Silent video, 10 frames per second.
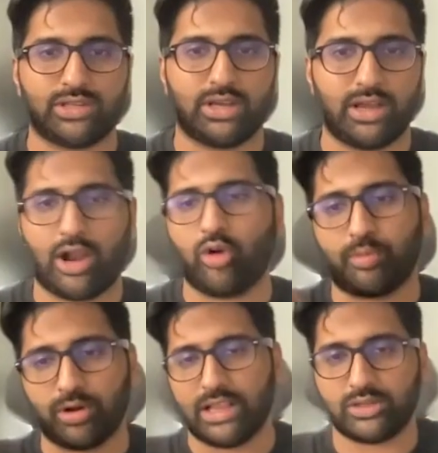an
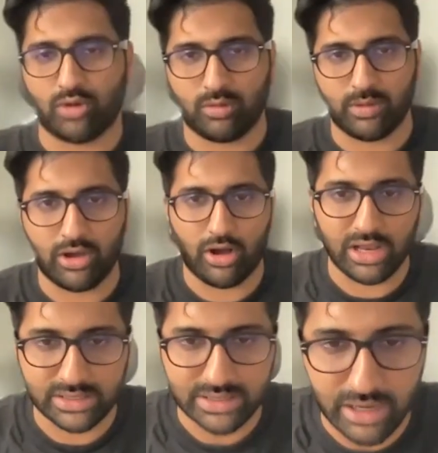output, and that's what we call
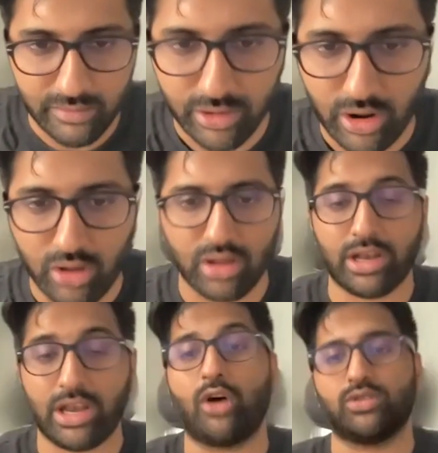as kind of
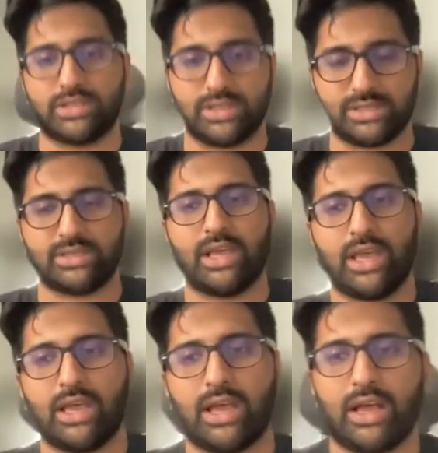nonces
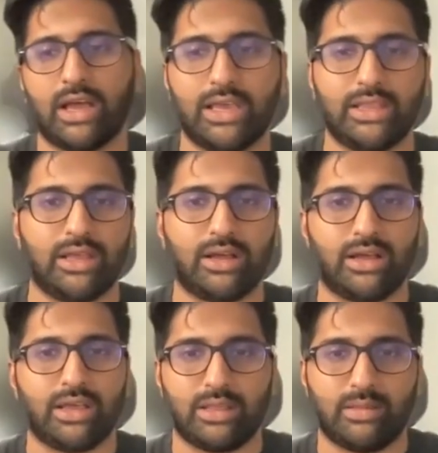in
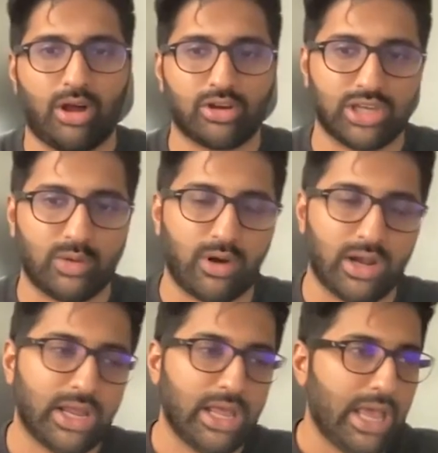the blockchain world.
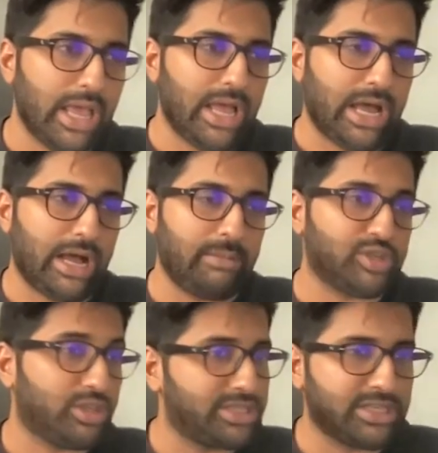So
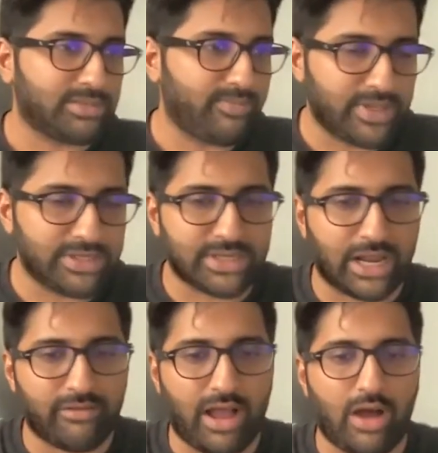this is kind
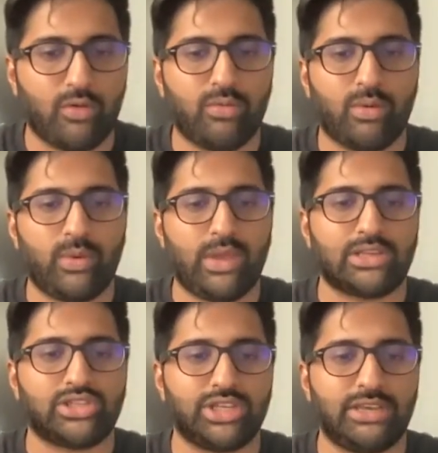of how we
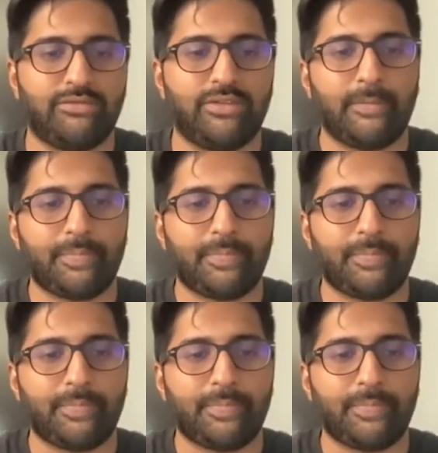achieve